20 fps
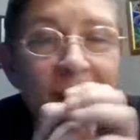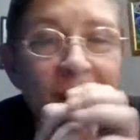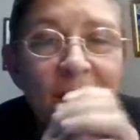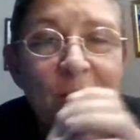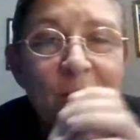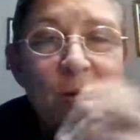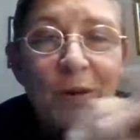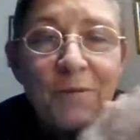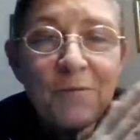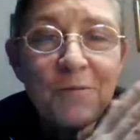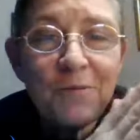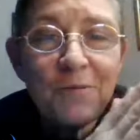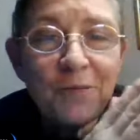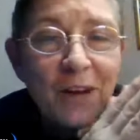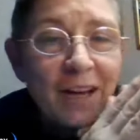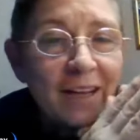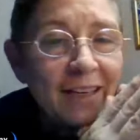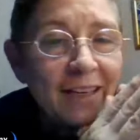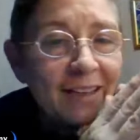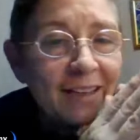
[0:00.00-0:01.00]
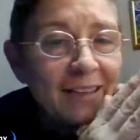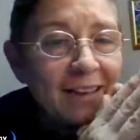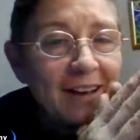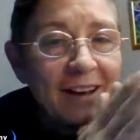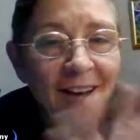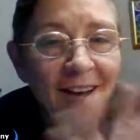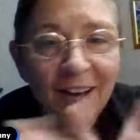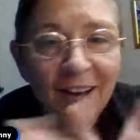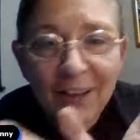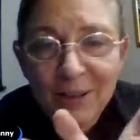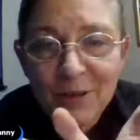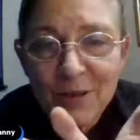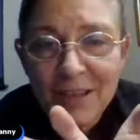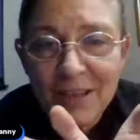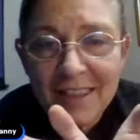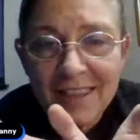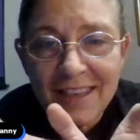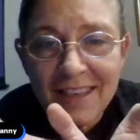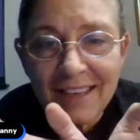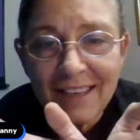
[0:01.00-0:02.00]
you can find
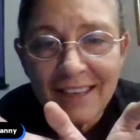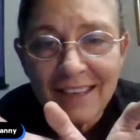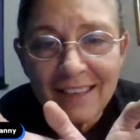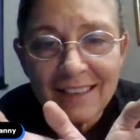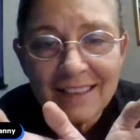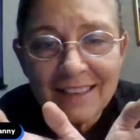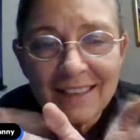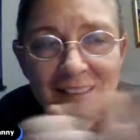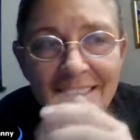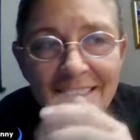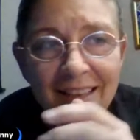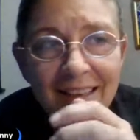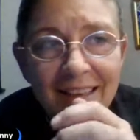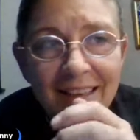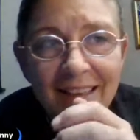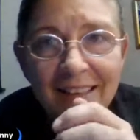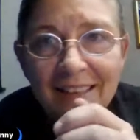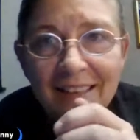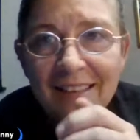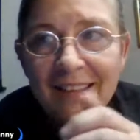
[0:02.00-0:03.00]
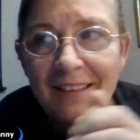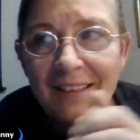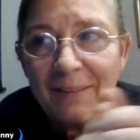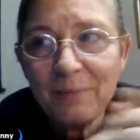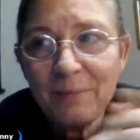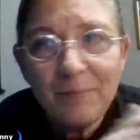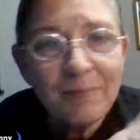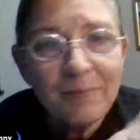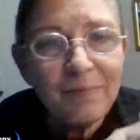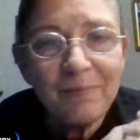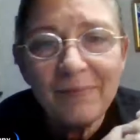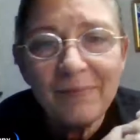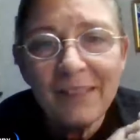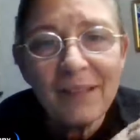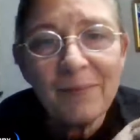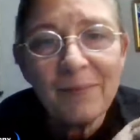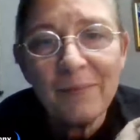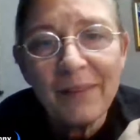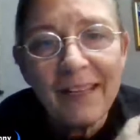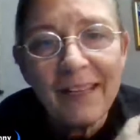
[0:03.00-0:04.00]
100 things to
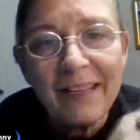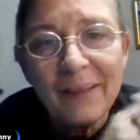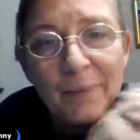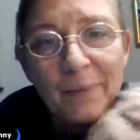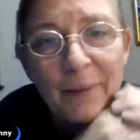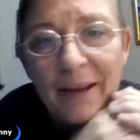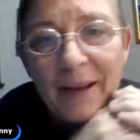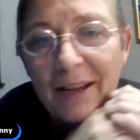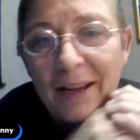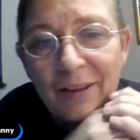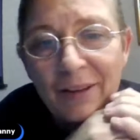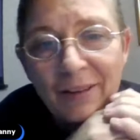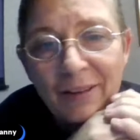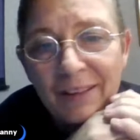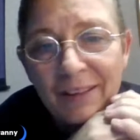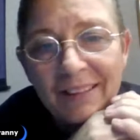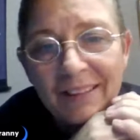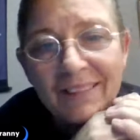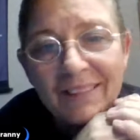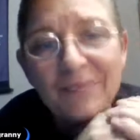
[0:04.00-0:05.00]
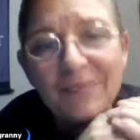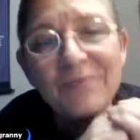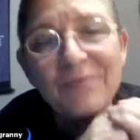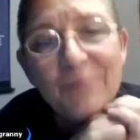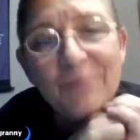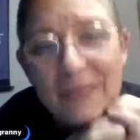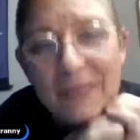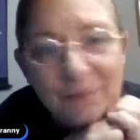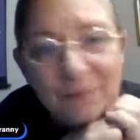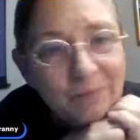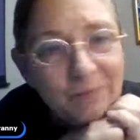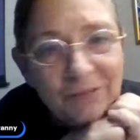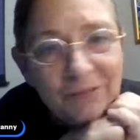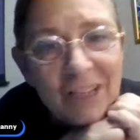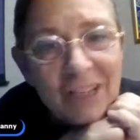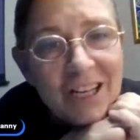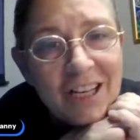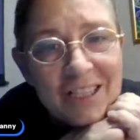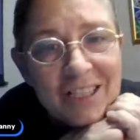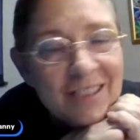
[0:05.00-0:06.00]
complain about, to
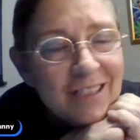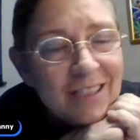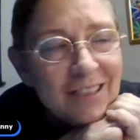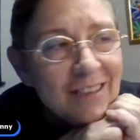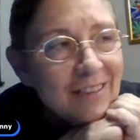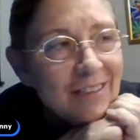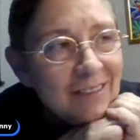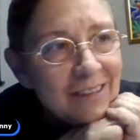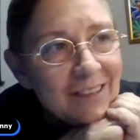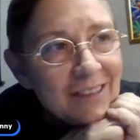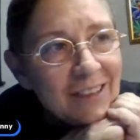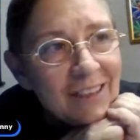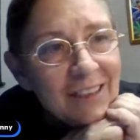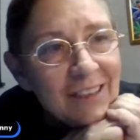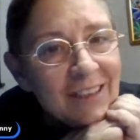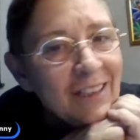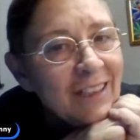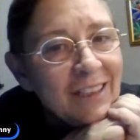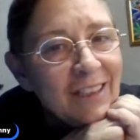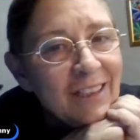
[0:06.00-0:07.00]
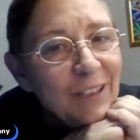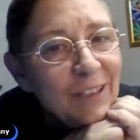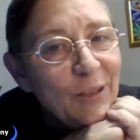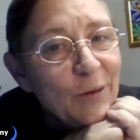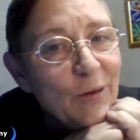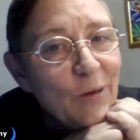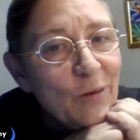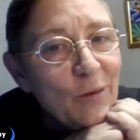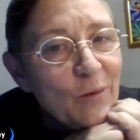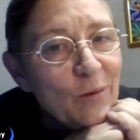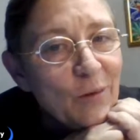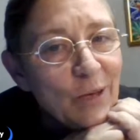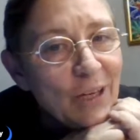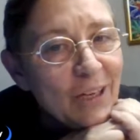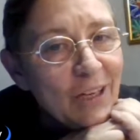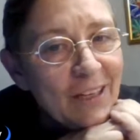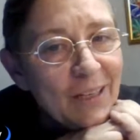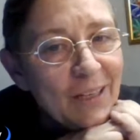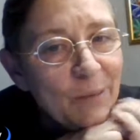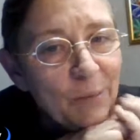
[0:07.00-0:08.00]
fuss, and the
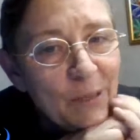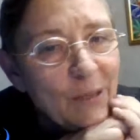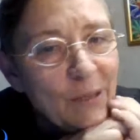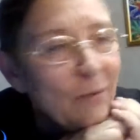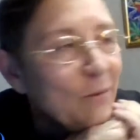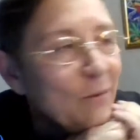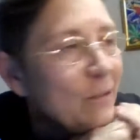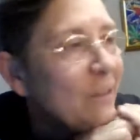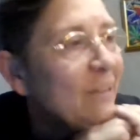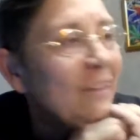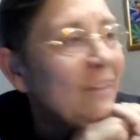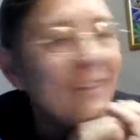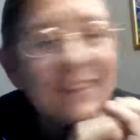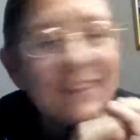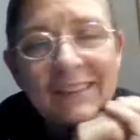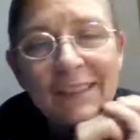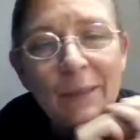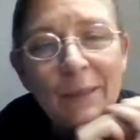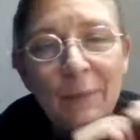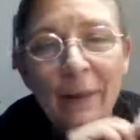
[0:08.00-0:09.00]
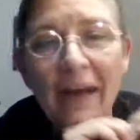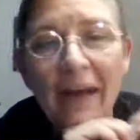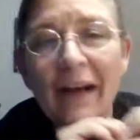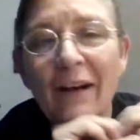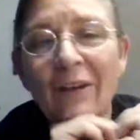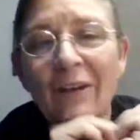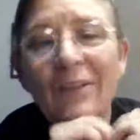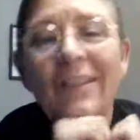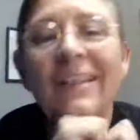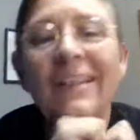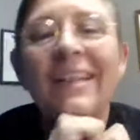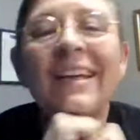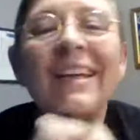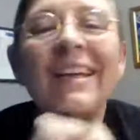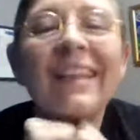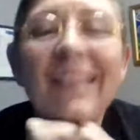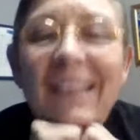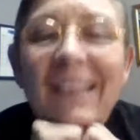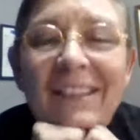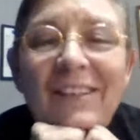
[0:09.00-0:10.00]
word, the B word, about,
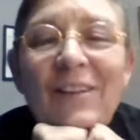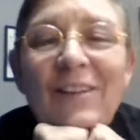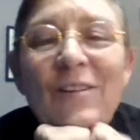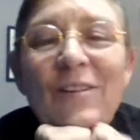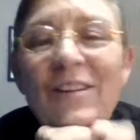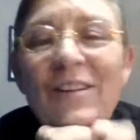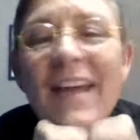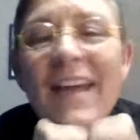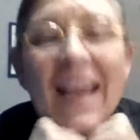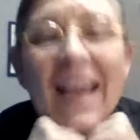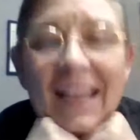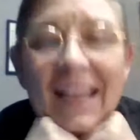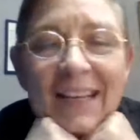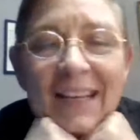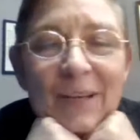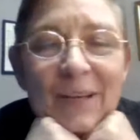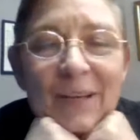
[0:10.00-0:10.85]
nag and